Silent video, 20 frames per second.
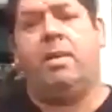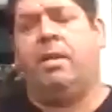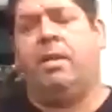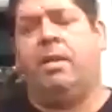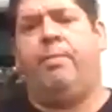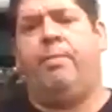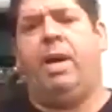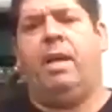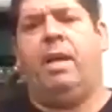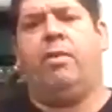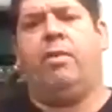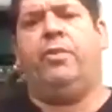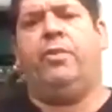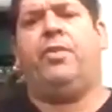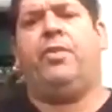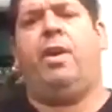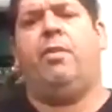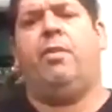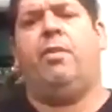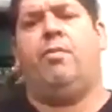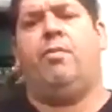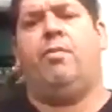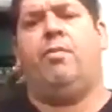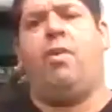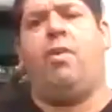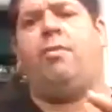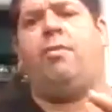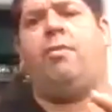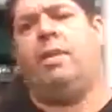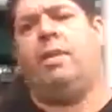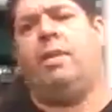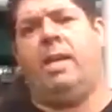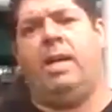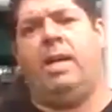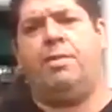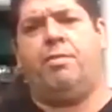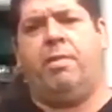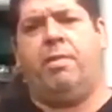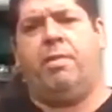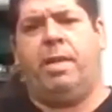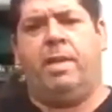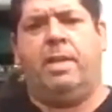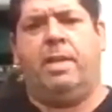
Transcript: but also right around the country.